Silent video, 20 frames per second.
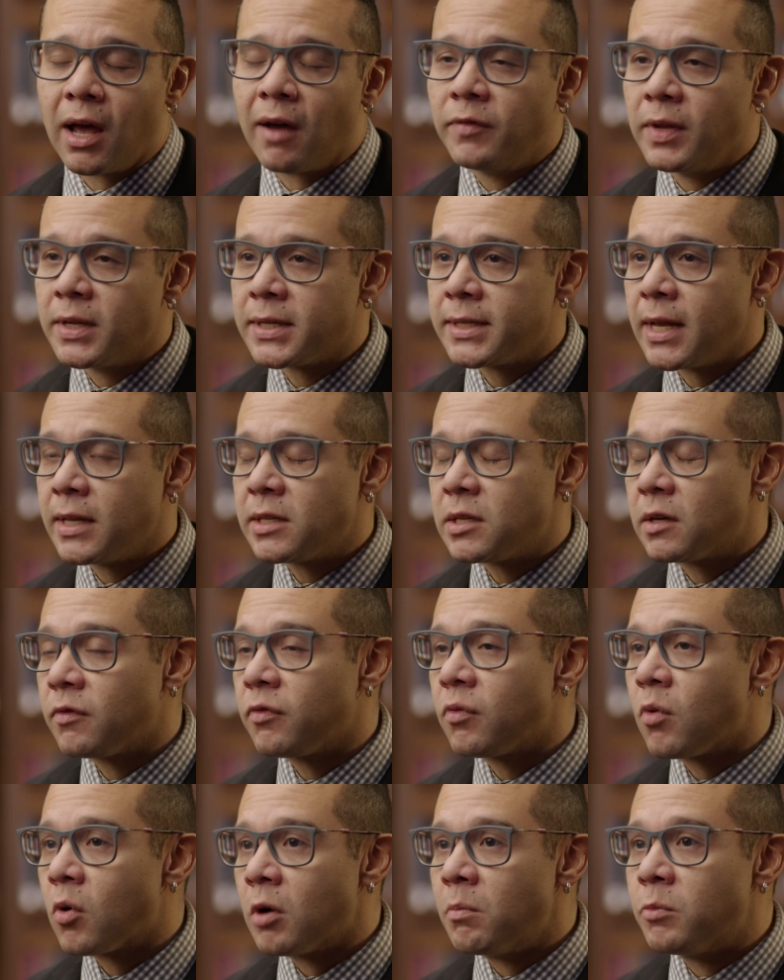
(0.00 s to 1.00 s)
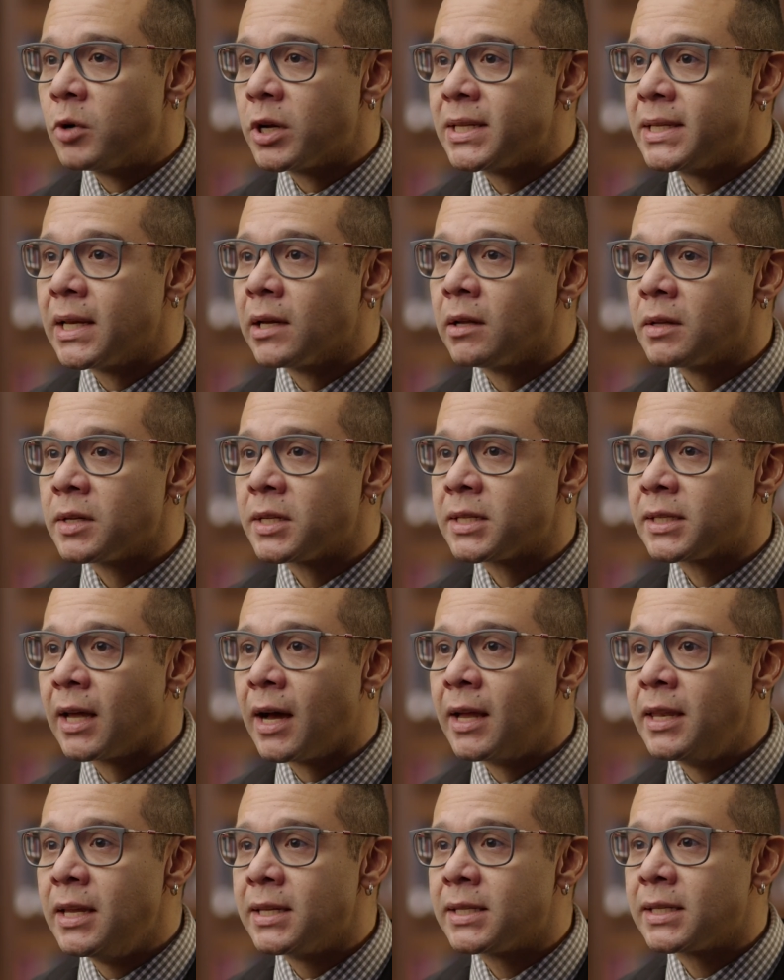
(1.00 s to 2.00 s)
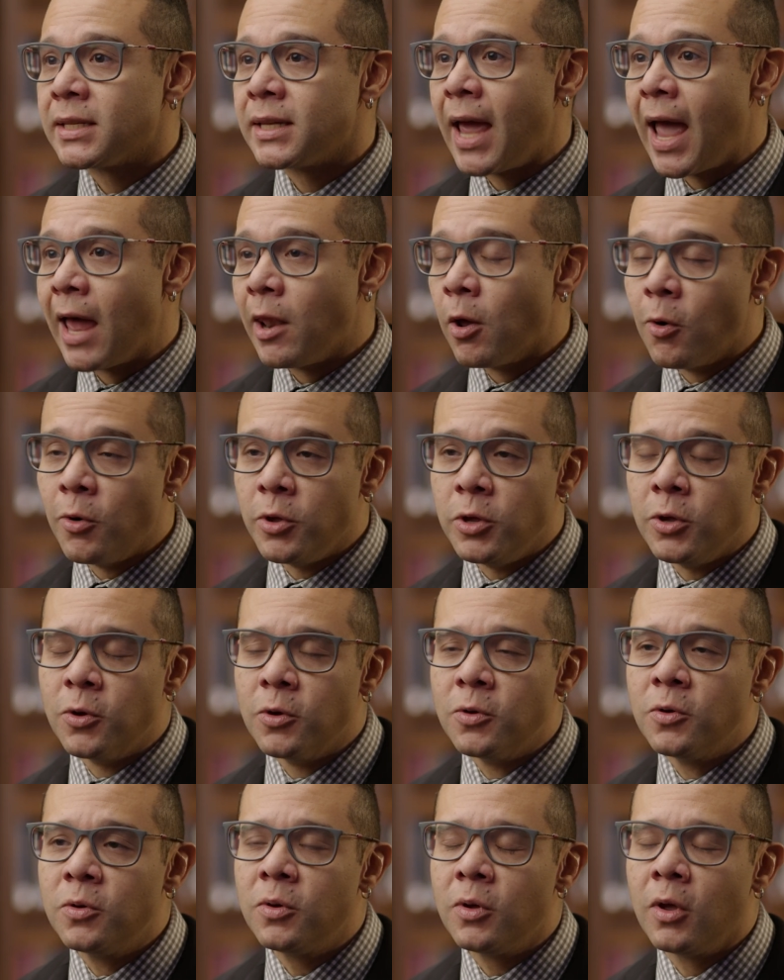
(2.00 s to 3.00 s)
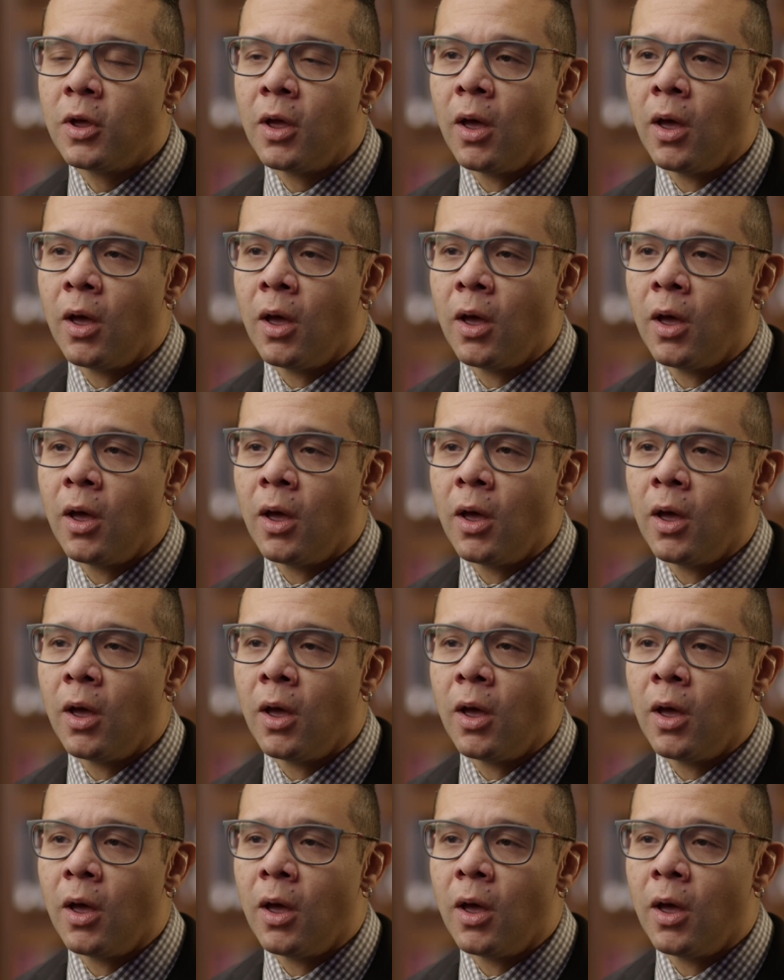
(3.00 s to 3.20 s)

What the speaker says: of the Center for Brazil Studies at OU,